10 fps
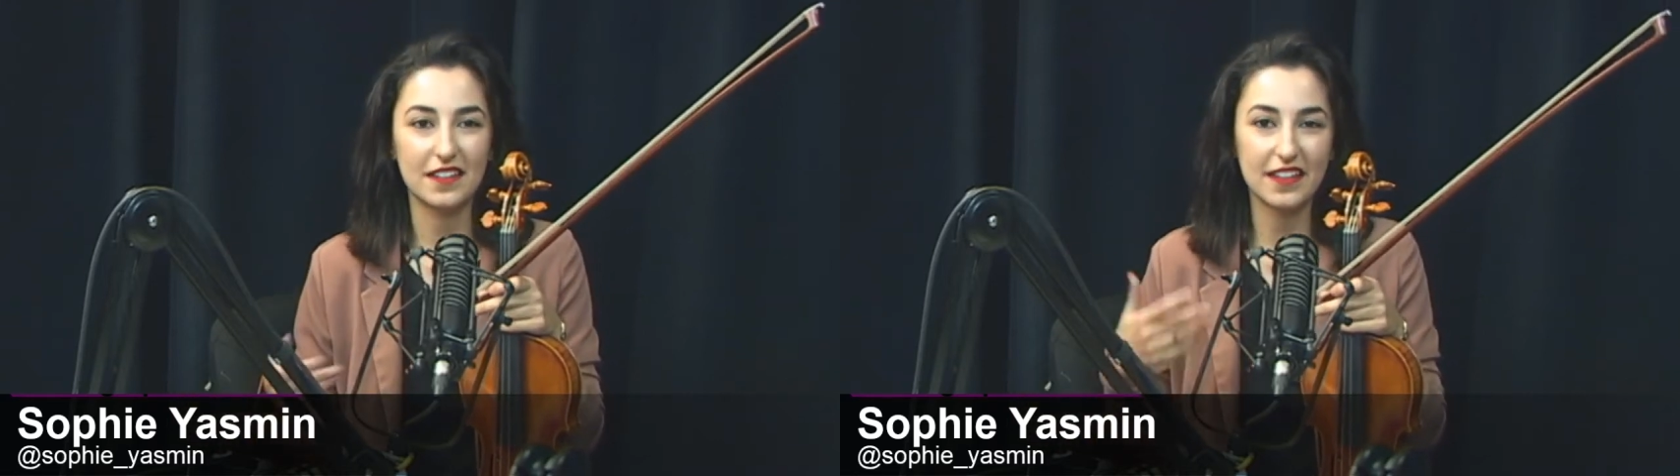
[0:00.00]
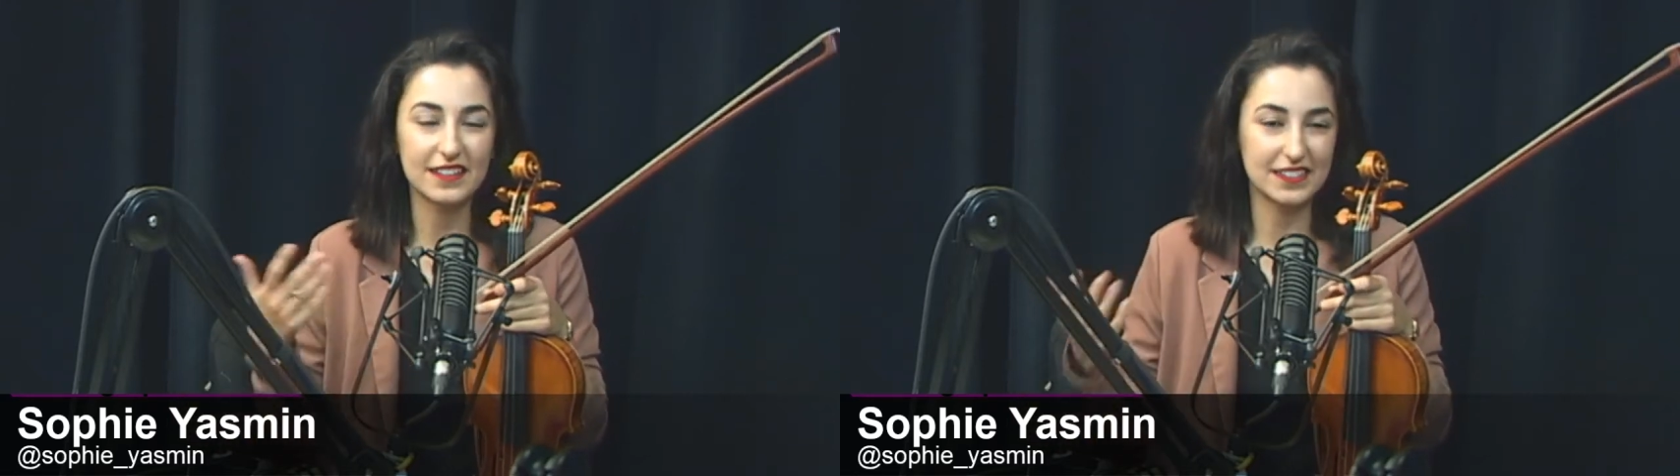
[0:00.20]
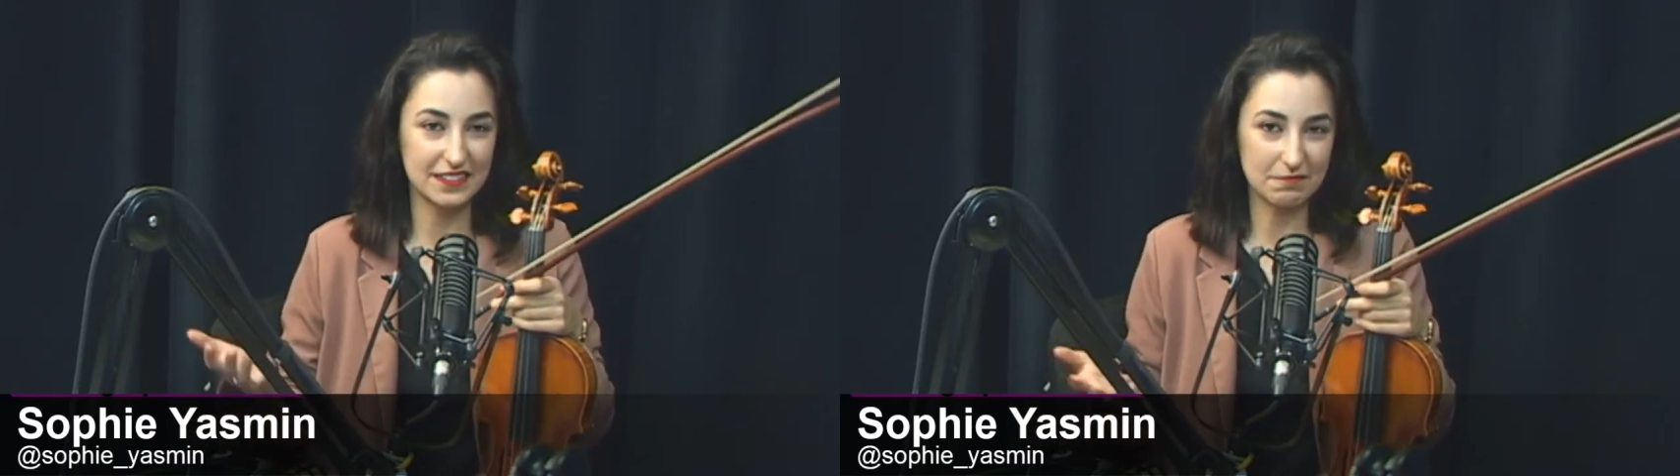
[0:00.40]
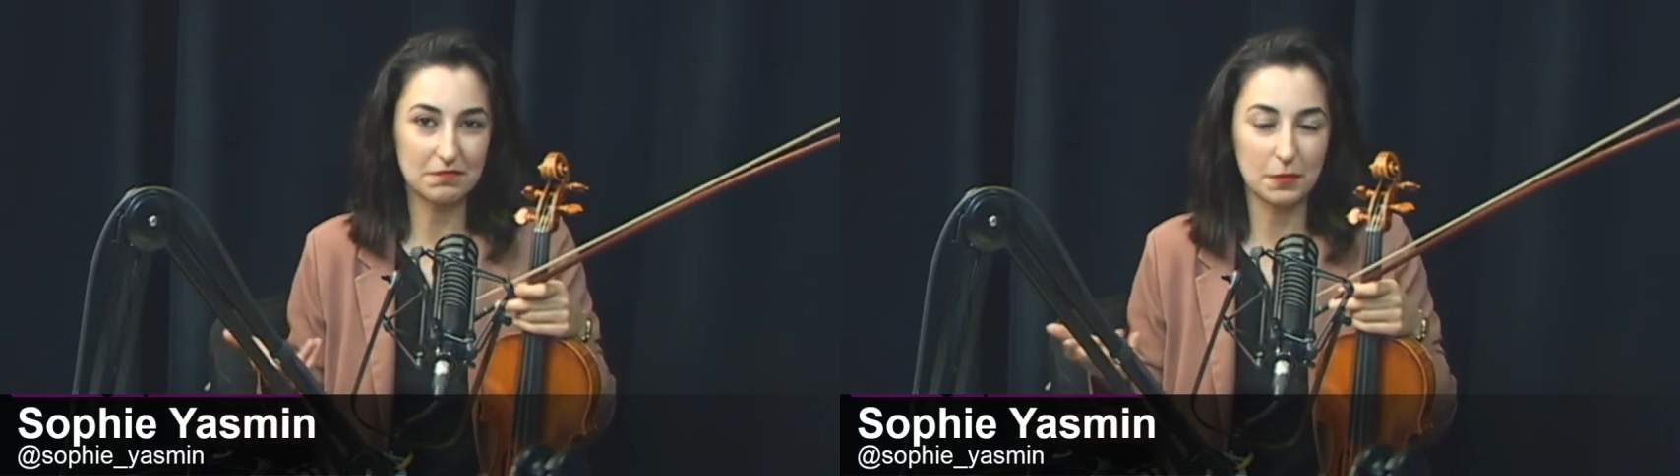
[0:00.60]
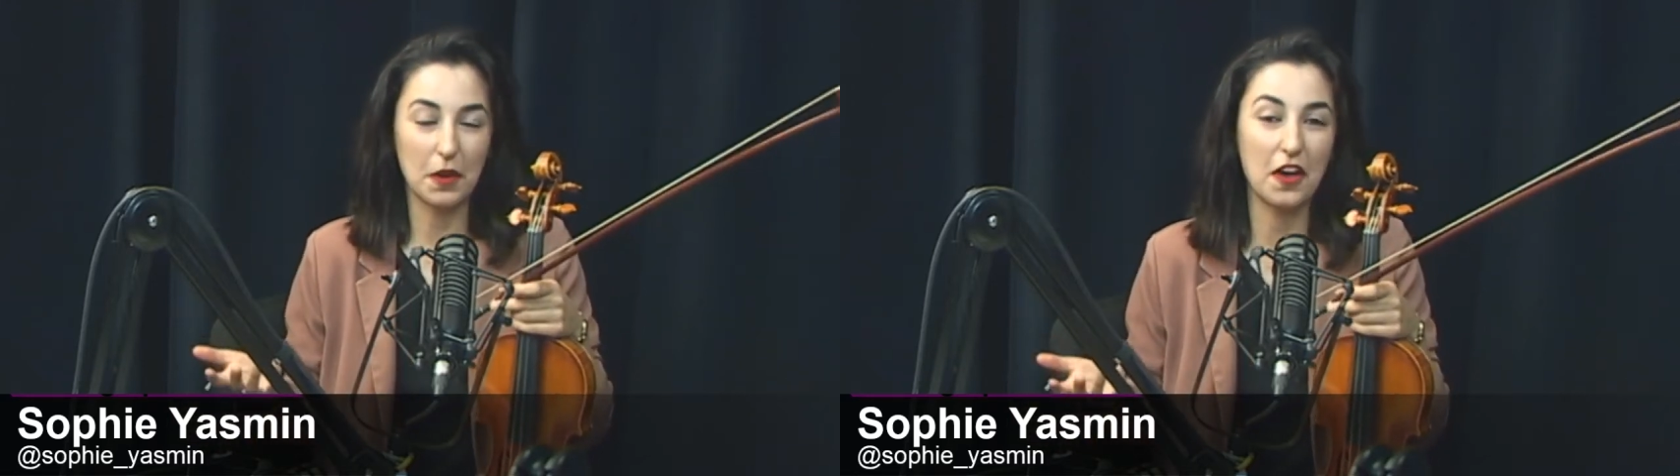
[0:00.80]
it's
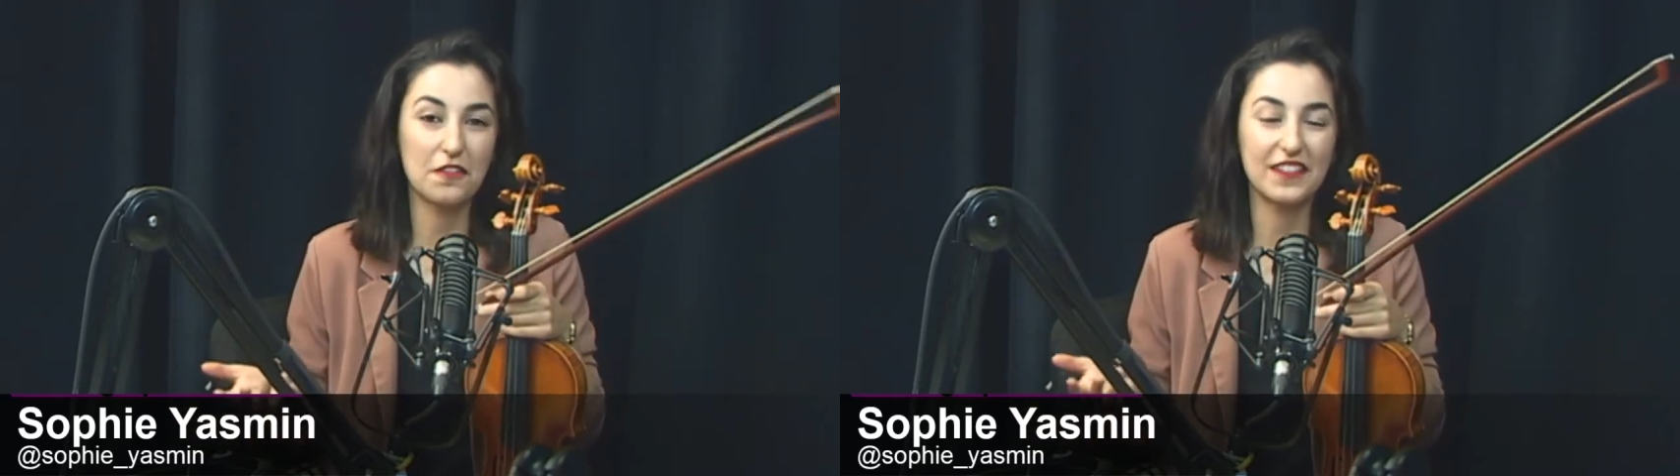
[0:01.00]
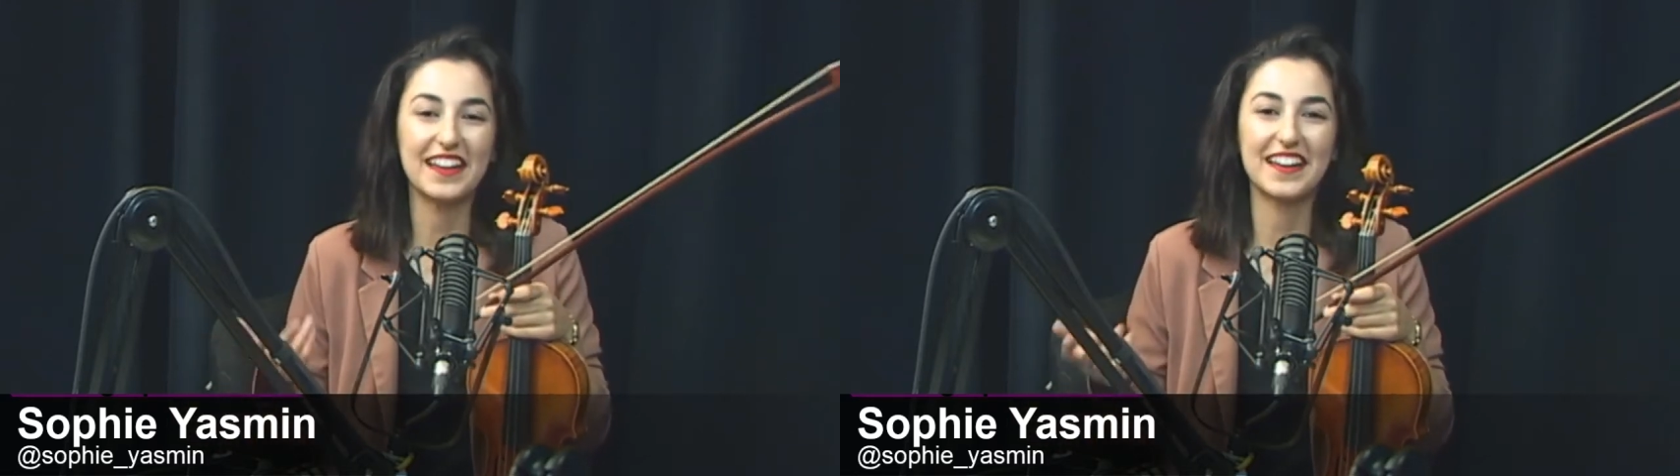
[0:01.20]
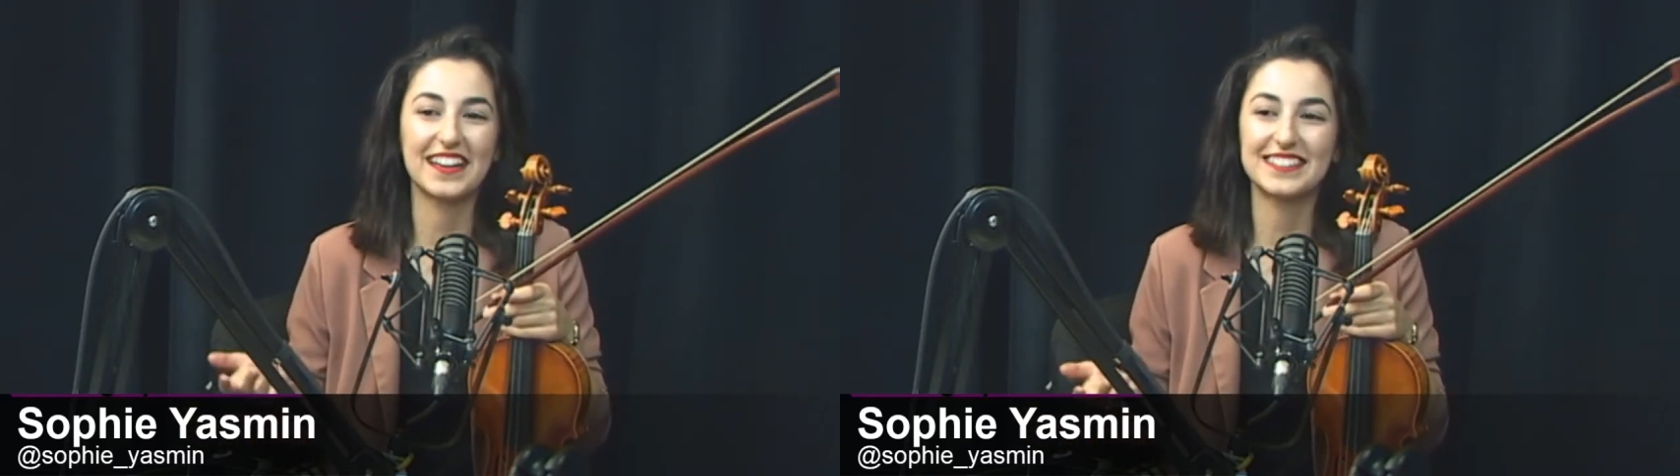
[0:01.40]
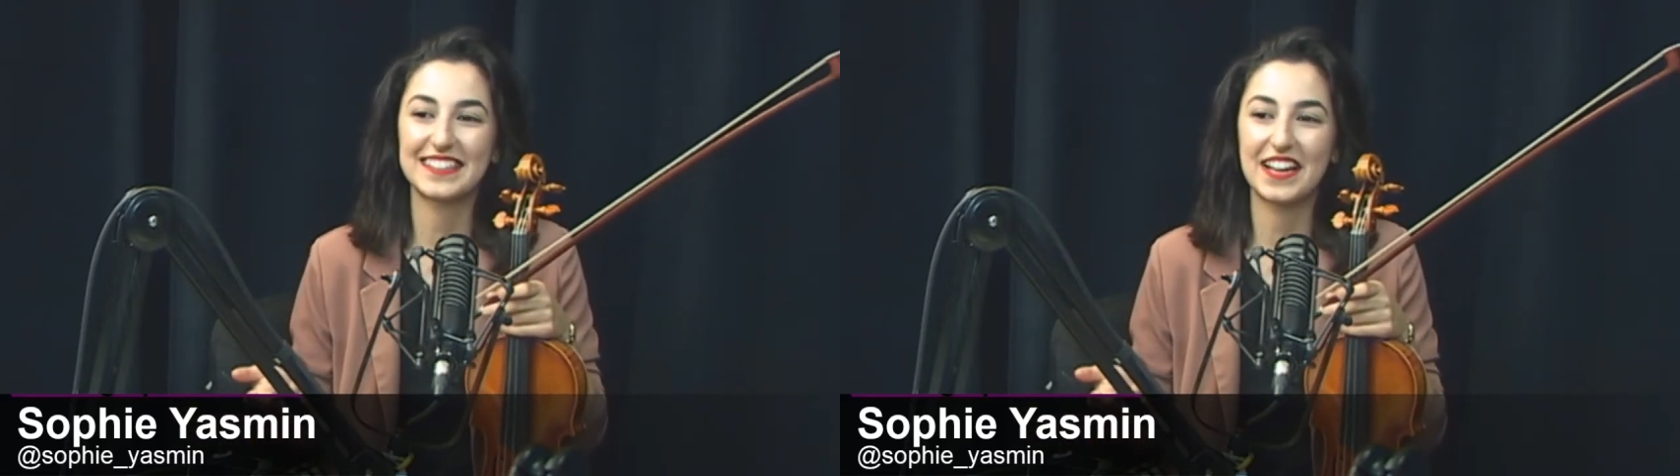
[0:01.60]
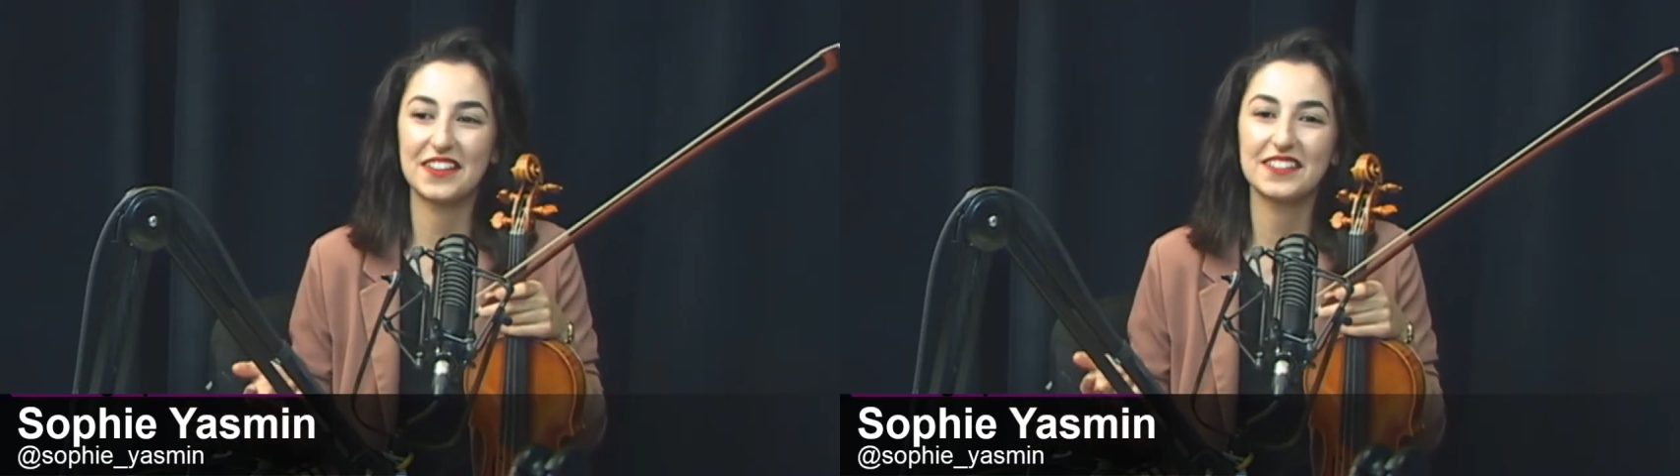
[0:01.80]
hopefully a nice
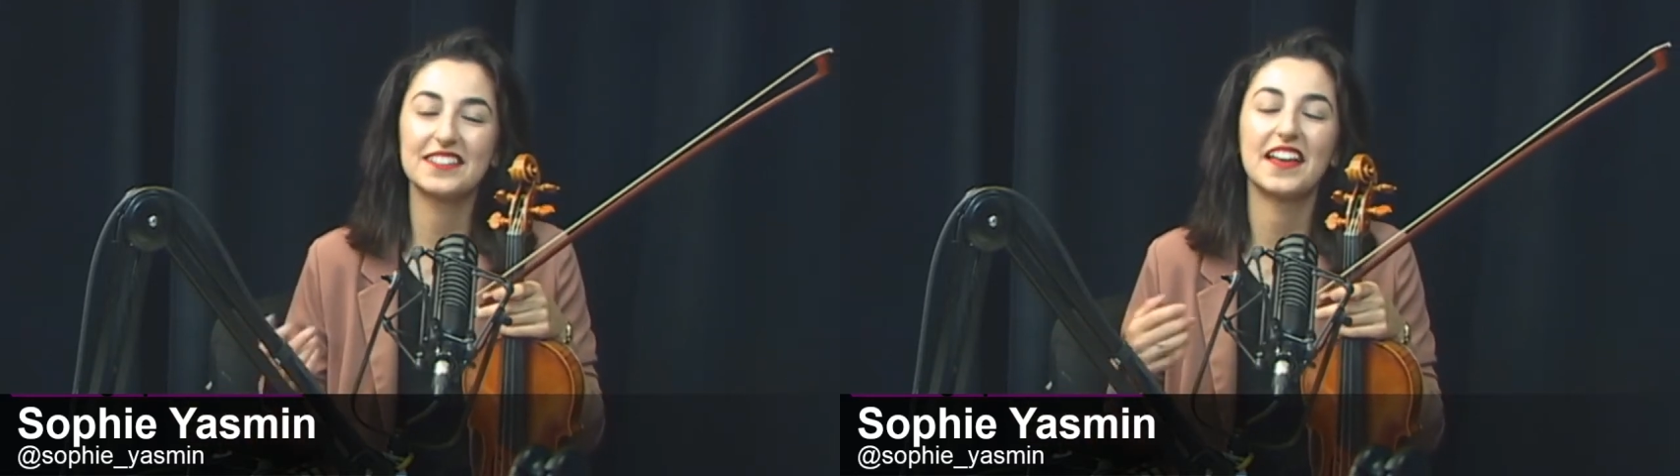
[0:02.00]
sound,